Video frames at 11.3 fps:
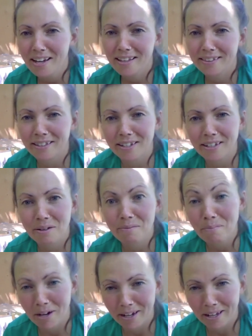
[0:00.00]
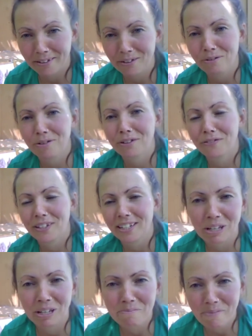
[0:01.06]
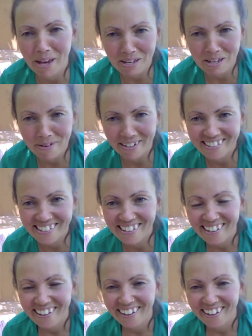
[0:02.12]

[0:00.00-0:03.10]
the mud or if it the embankment,